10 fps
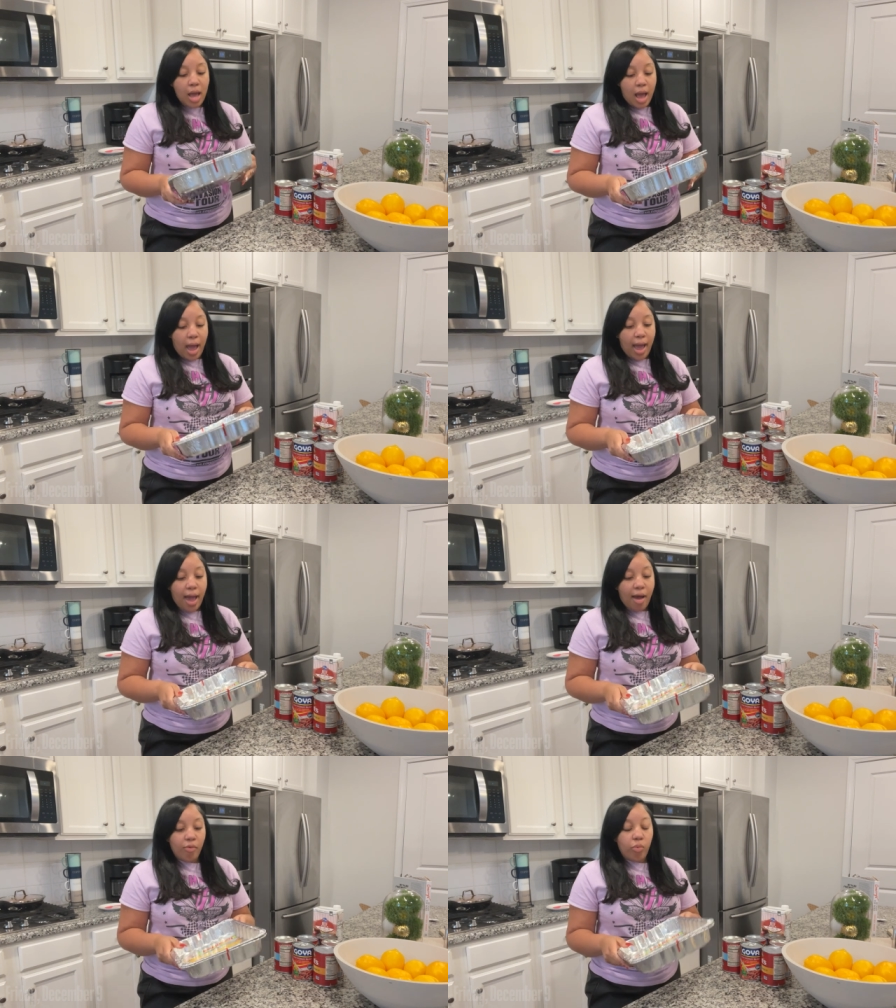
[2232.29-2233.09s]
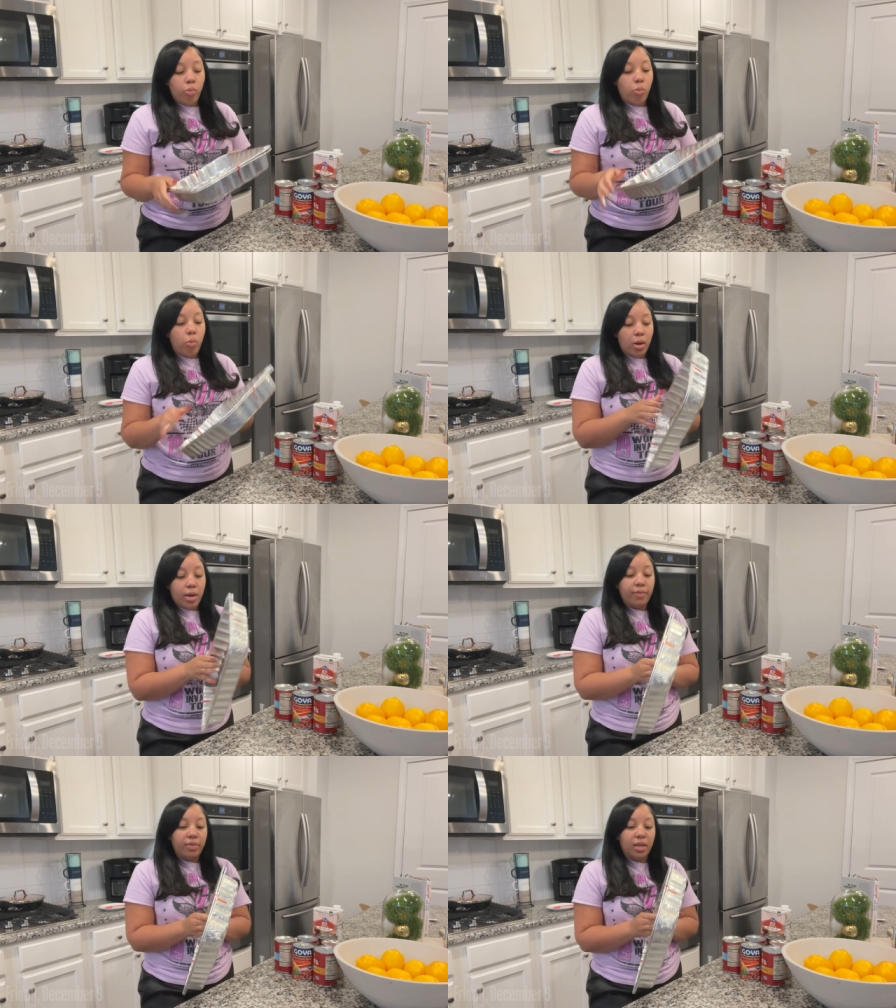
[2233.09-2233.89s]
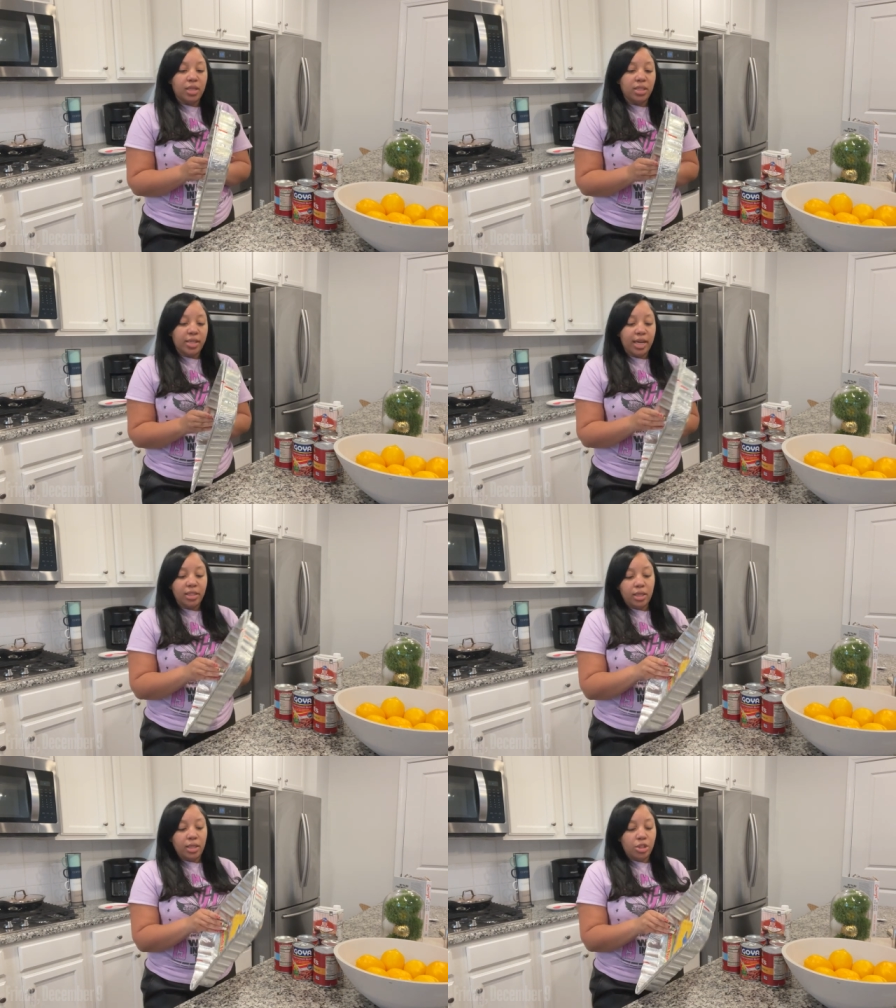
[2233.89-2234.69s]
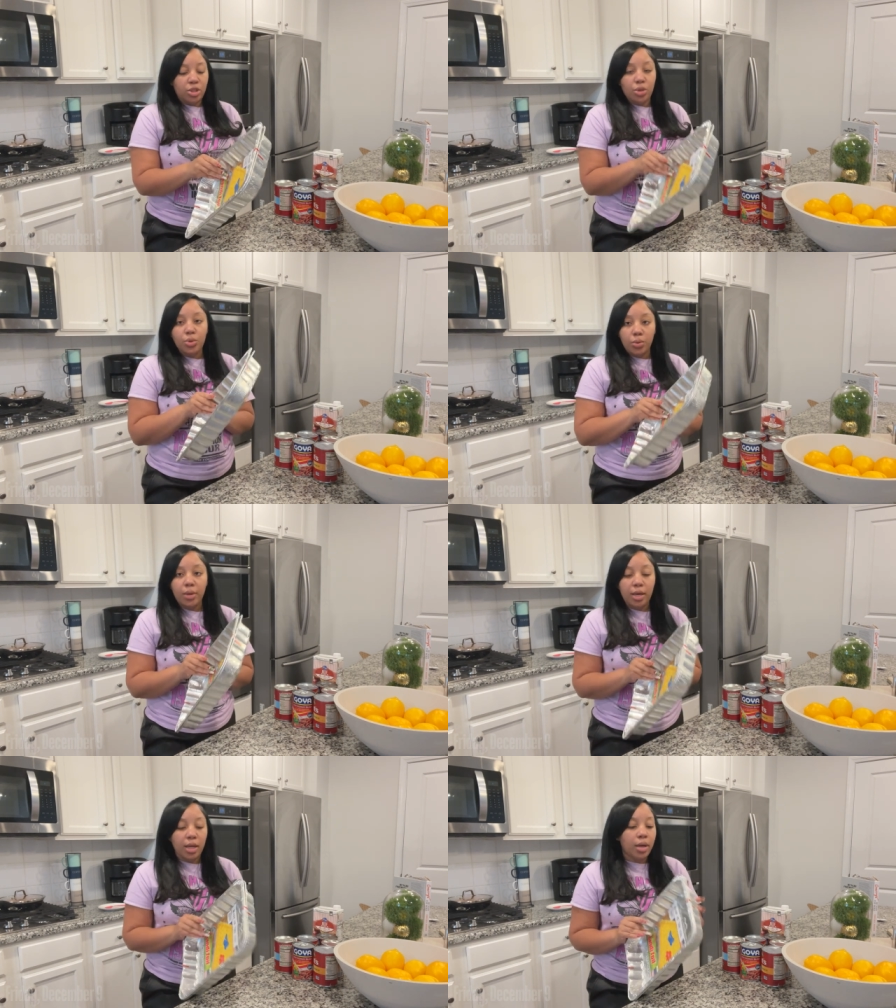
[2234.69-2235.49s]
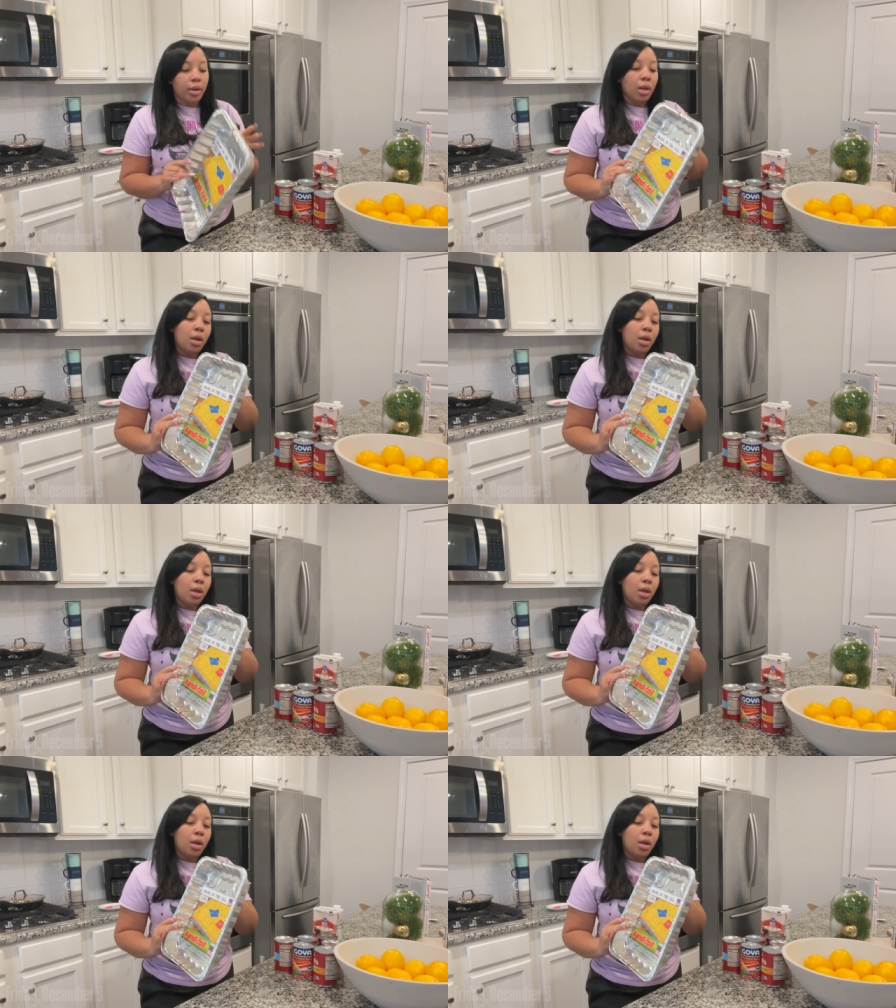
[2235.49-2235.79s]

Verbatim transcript: i have one of these it's actually two in here